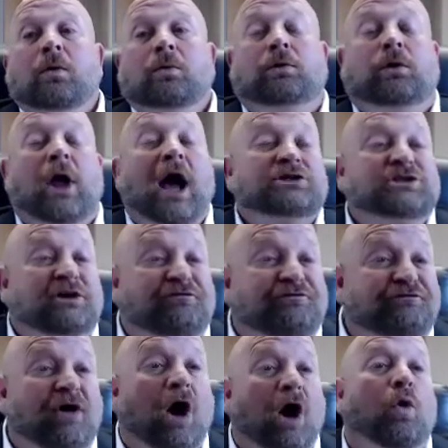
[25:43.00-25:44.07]
actually
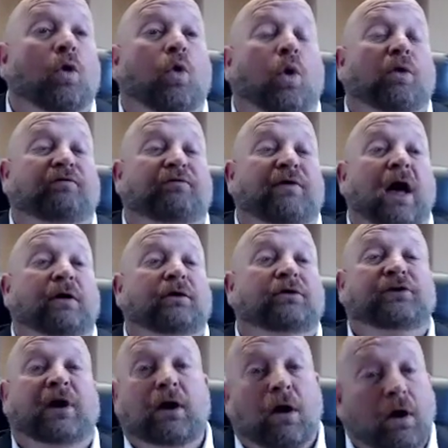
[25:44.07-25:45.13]
follow core
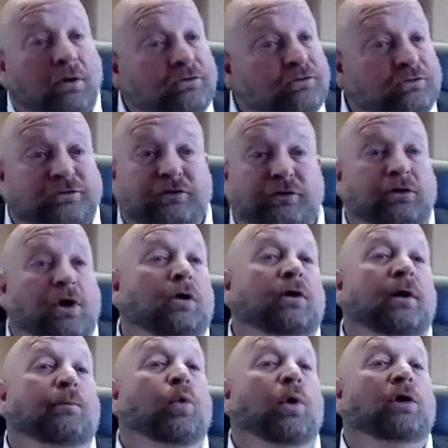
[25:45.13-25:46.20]
values, like our
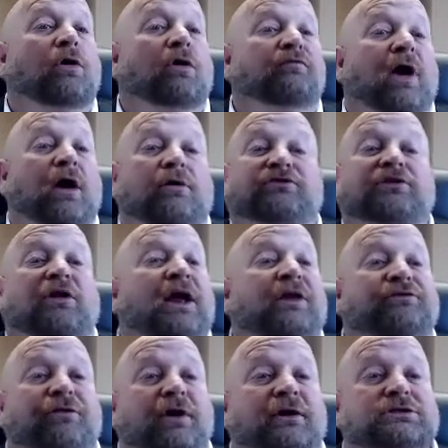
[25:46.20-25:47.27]
number one core value is clients
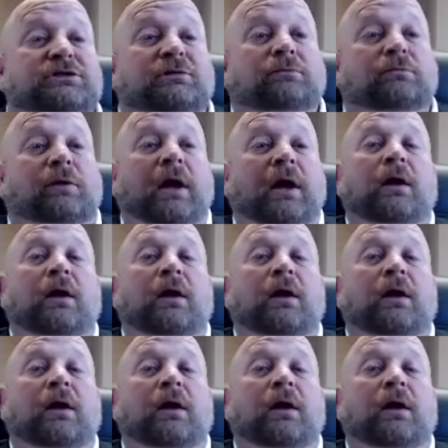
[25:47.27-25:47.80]
first, right?